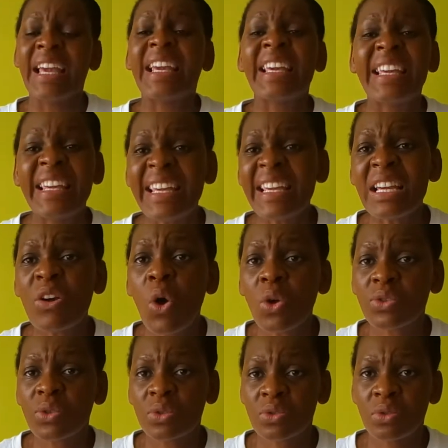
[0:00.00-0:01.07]
He goes
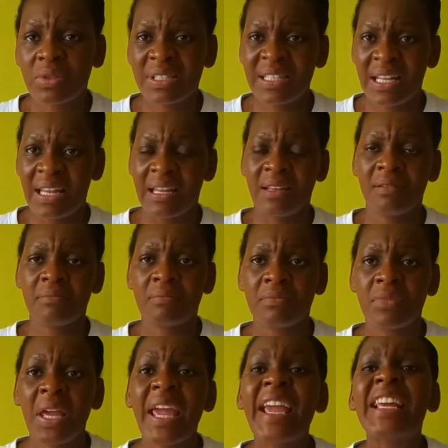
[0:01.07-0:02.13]
on to say,
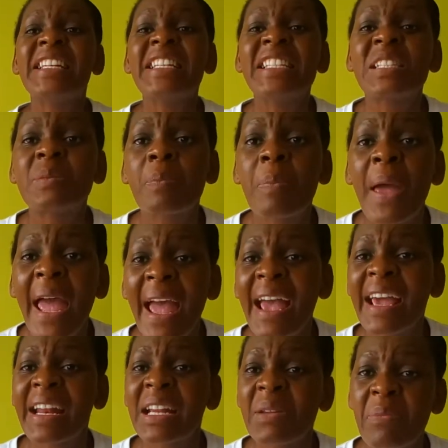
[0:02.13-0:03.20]
a
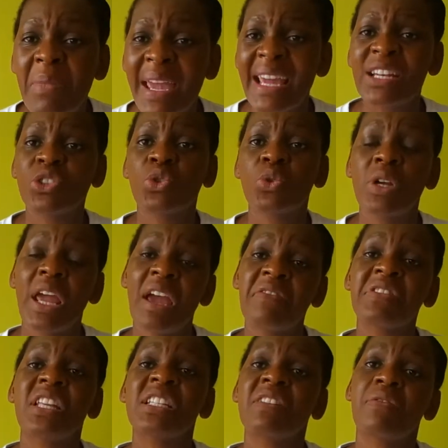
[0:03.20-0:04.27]
despairing man should have
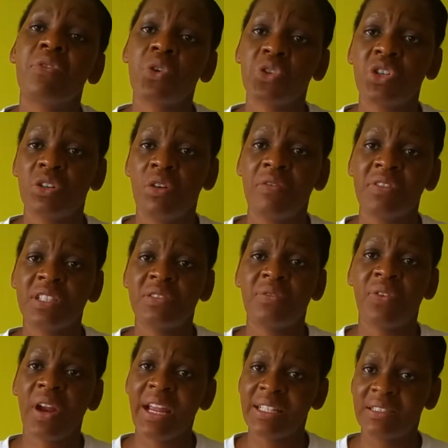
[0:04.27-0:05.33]
the devotion of his
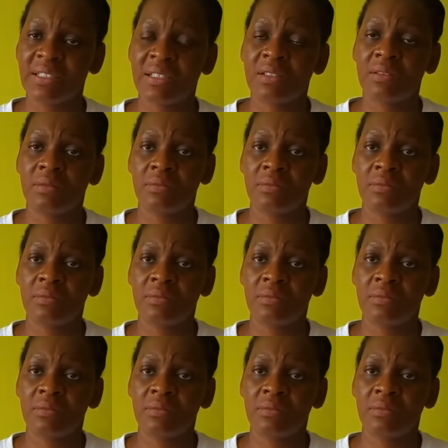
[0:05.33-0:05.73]
friends.